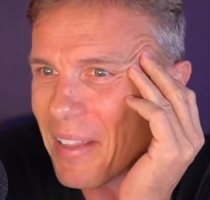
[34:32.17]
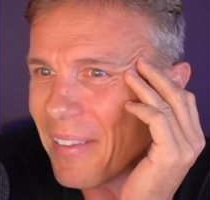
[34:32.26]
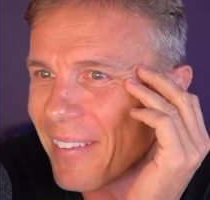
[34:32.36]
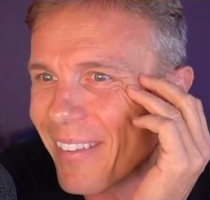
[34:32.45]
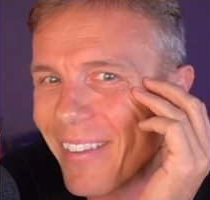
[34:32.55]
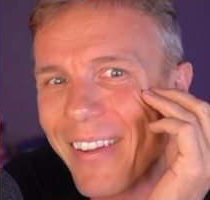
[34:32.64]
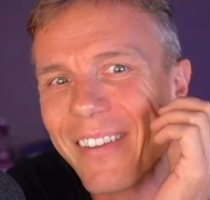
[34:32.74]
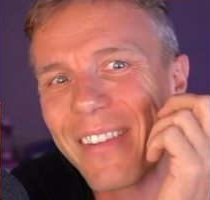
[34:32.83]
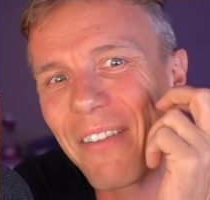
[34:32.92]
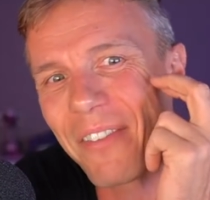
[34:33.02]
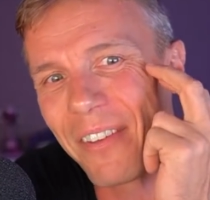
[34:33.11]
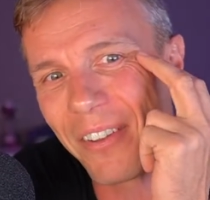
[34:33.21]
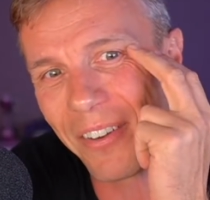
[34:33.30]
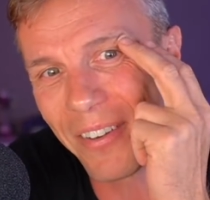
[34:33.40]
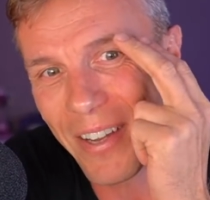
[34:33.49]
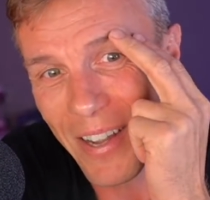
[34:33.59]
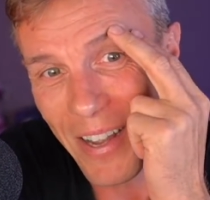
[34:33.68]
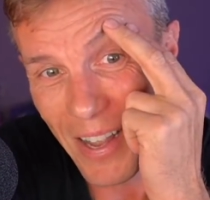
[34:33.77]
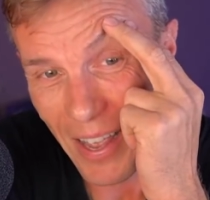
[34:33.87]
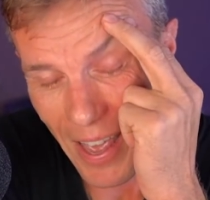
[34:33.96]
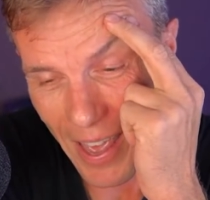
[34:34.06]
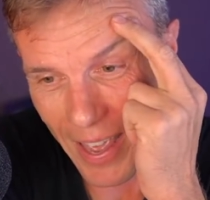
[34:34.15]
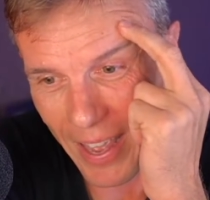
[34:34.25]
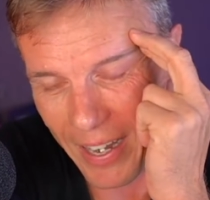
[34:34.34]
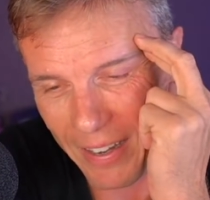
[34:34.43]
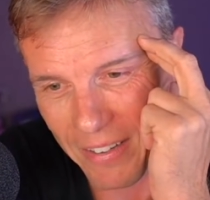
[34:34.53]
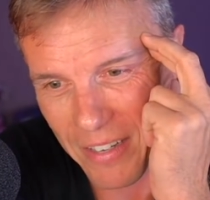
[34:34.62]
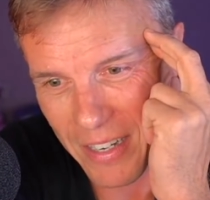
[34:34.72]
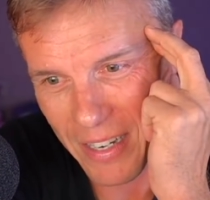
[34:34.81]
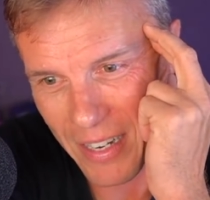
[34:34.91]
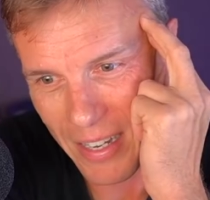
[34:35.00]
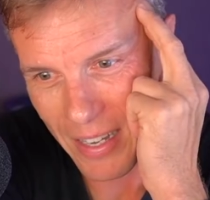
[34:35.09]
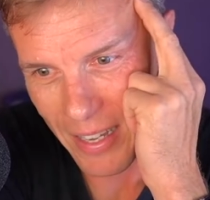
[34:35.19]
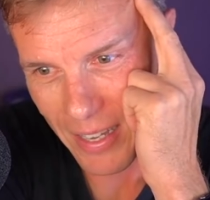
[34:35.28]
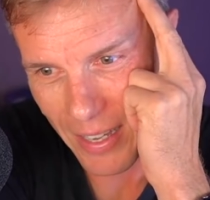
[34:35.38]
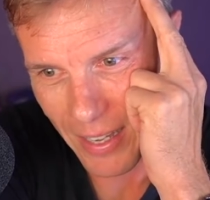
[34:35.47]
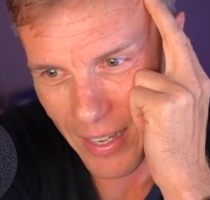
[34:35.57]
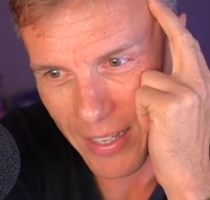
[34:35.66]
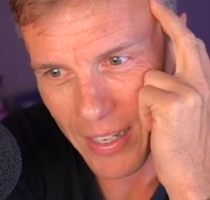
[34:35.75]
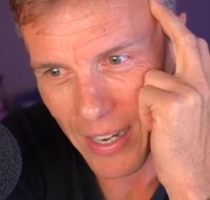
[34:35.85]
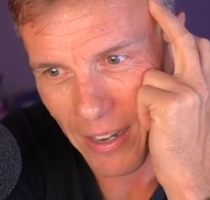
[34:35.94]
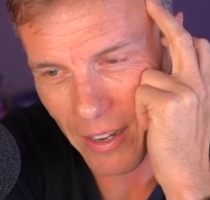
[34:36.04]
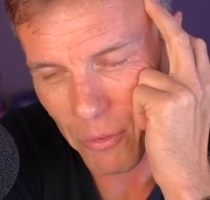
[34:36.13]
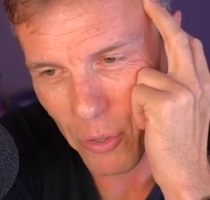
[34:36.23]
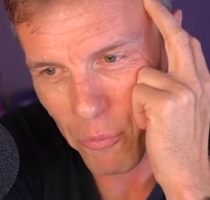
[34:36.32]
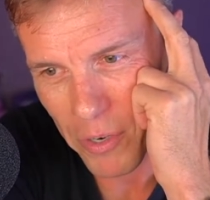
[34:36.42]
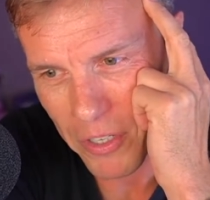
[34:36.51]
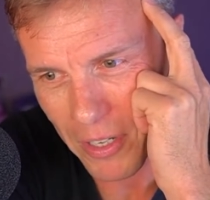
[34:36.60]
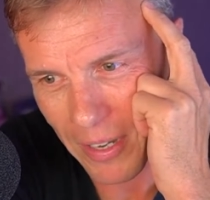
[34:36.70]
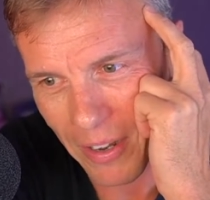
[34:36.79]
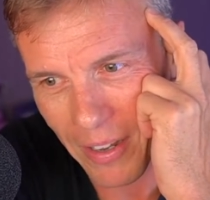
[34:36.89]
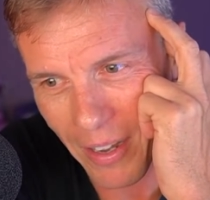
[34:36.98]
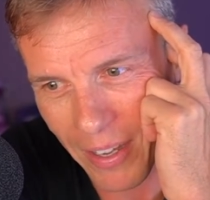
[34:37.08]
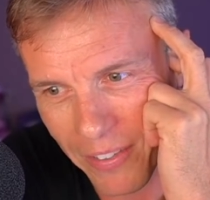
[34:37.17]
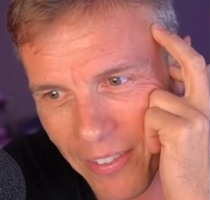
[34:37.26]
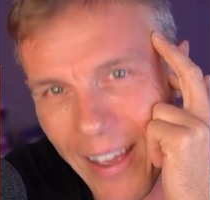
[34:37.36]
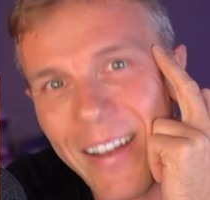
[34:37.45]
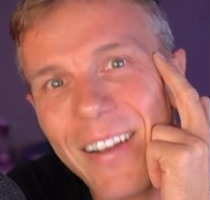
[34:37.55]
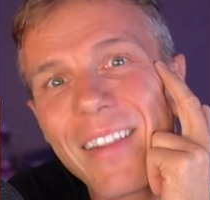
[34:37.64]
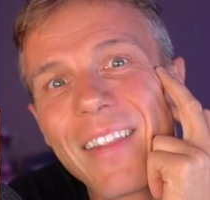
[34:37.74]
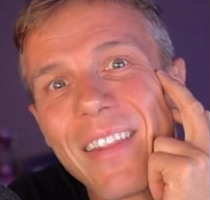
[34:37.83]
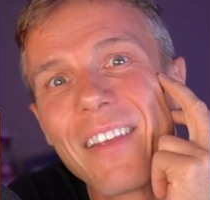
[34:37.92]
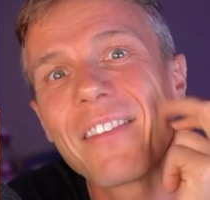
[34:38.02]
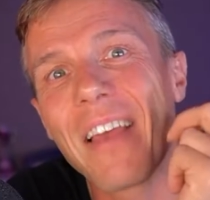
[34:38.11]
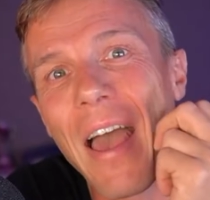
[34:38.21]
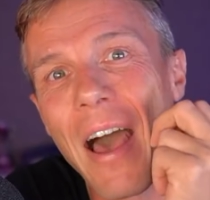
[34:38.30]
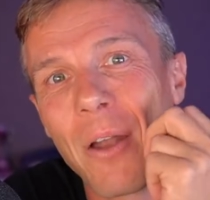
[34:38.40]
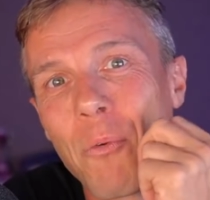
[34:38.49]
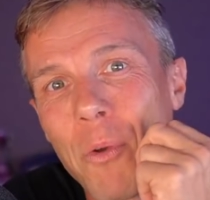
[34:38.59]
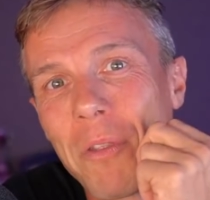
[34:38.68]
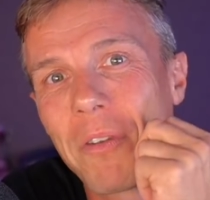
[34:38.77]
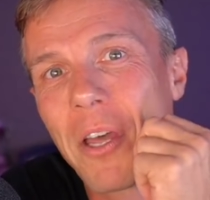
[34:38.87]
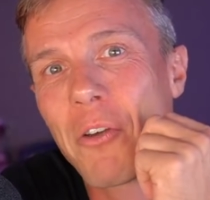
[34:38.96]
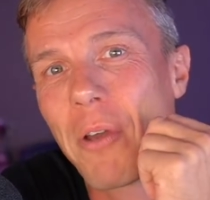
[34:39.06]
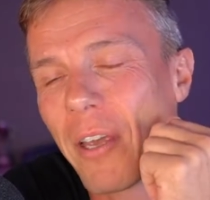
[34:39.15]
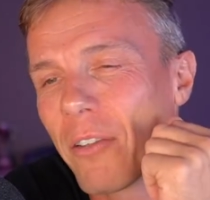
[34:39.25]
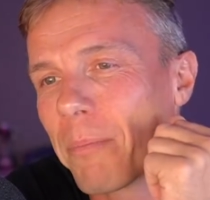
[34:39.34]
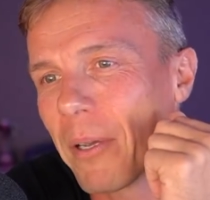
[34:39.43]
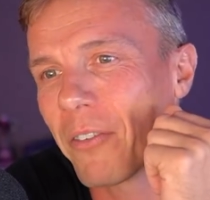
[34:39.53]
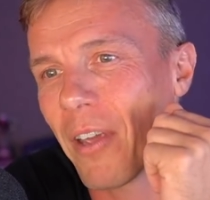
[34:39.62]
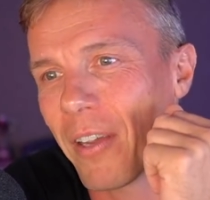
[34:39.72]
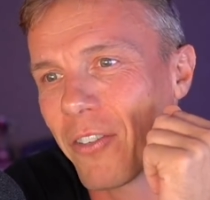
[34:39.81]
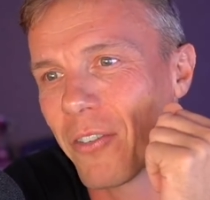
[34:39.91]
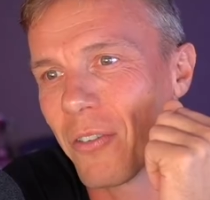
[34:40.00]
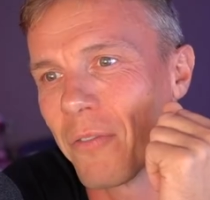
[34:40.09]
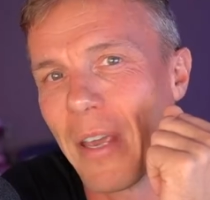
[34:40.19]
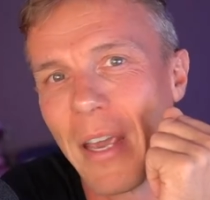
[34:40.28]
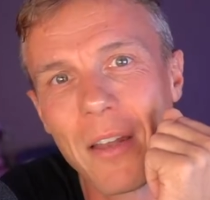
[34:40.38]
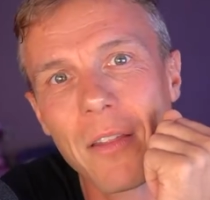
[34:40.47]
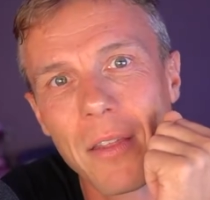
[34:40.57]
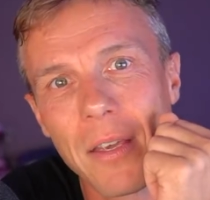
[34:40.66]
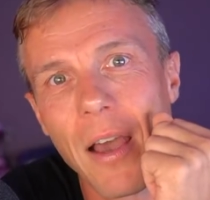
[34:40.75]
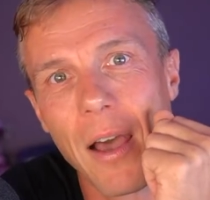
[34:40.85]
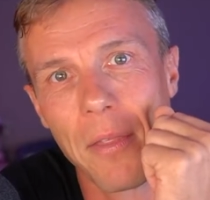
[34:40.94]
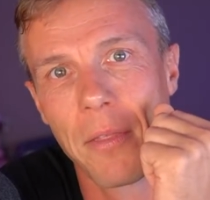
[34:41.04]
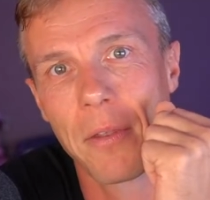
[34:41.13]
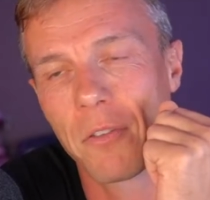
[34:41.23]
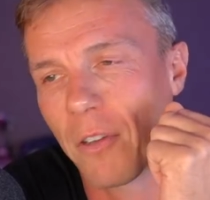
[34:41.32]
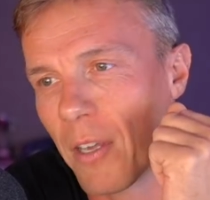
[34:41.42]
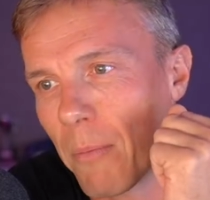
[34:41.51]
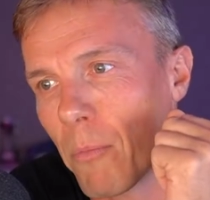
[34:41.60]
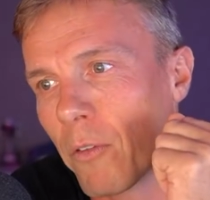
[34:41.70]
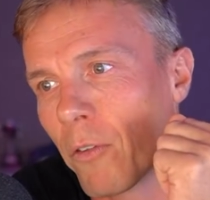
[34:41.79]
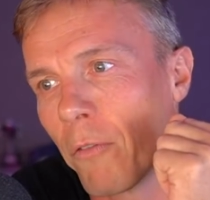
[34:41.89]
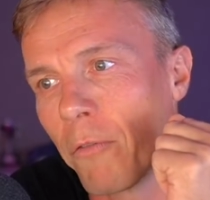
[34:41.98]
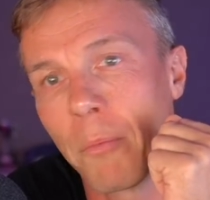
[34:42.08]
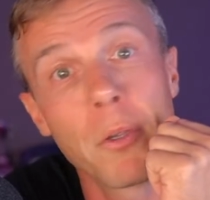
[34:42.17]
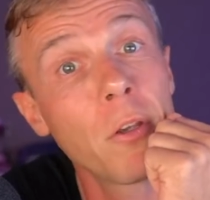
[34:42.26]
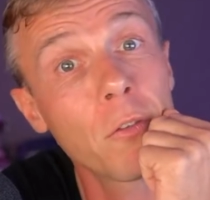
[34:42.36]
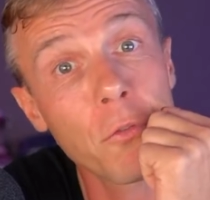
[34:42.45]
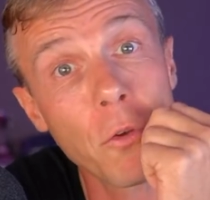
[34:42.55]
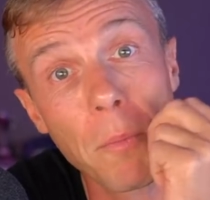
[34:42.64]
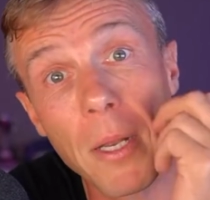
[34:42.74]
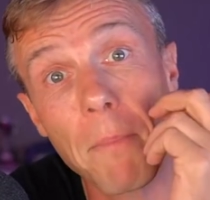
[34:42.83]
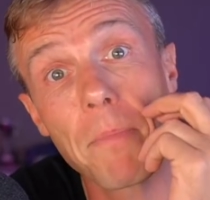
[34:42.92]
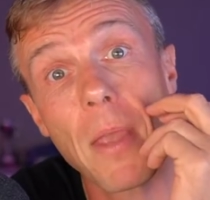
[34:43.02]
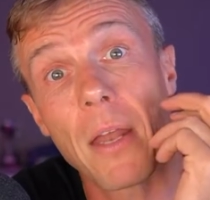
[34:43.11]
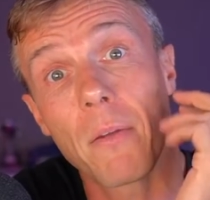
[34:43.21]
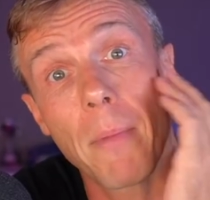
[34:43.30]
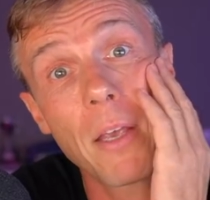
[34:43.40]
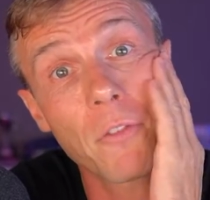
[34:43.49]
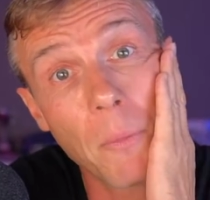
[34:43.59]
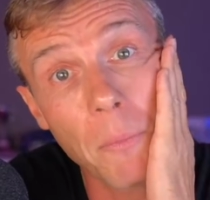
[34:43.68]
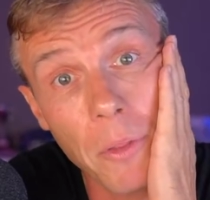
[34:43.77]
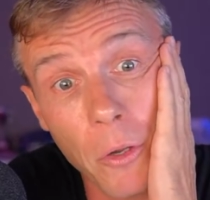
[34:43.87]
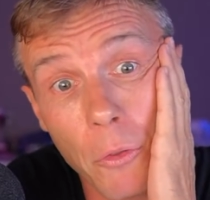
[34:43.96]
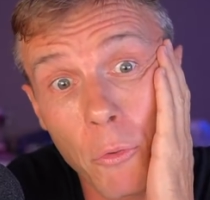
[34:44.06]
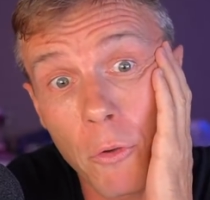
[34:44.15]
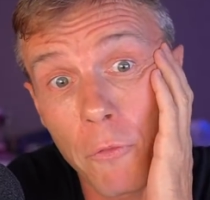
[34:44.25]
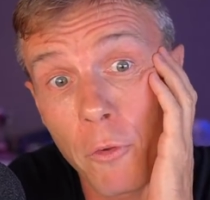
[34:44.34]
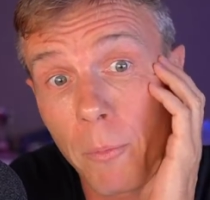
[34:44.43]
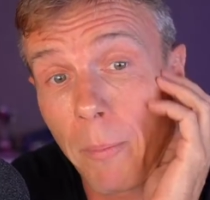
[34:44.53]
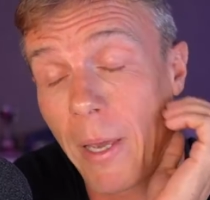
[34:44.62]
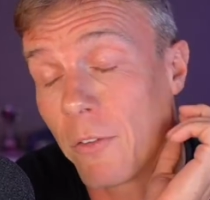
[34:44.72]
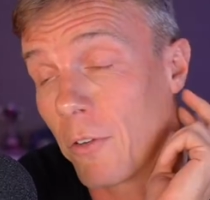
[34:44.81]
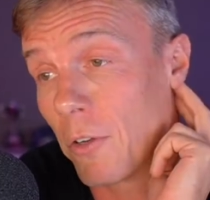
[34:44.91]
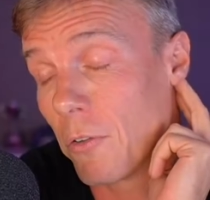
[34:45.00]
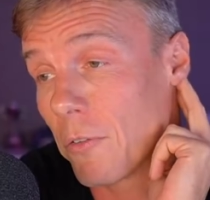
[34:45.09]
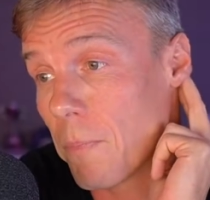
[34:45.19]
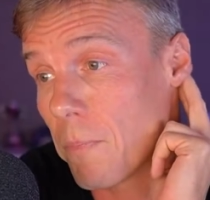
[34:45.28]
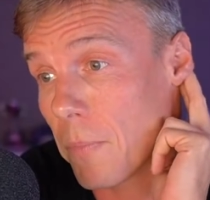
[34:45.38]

There's a lot of stuff to do, and originally I started this out with no expectation of anything other than to keep myself amused for a bit and to make something I thought a few of my mates would use.